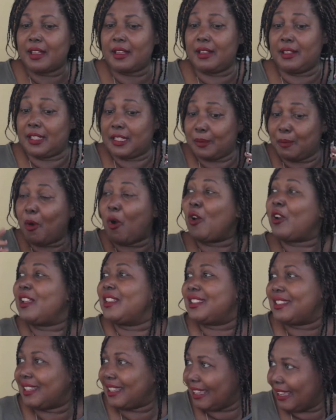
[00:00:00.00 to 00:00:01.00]
as small
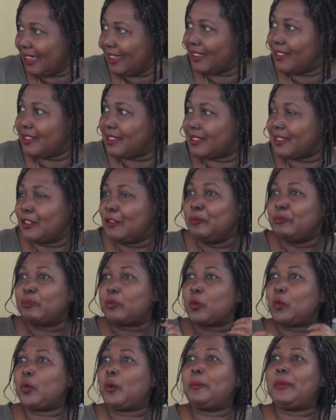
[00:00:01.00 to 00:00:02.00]
as it is,
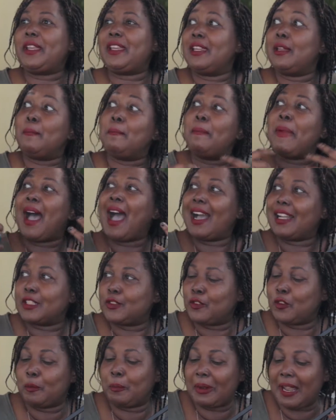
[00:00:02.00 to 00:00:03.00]
will be an
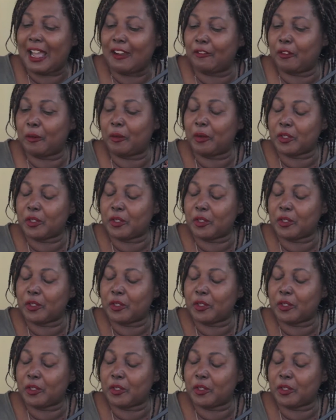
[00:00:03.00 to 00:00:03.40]
impactful platform.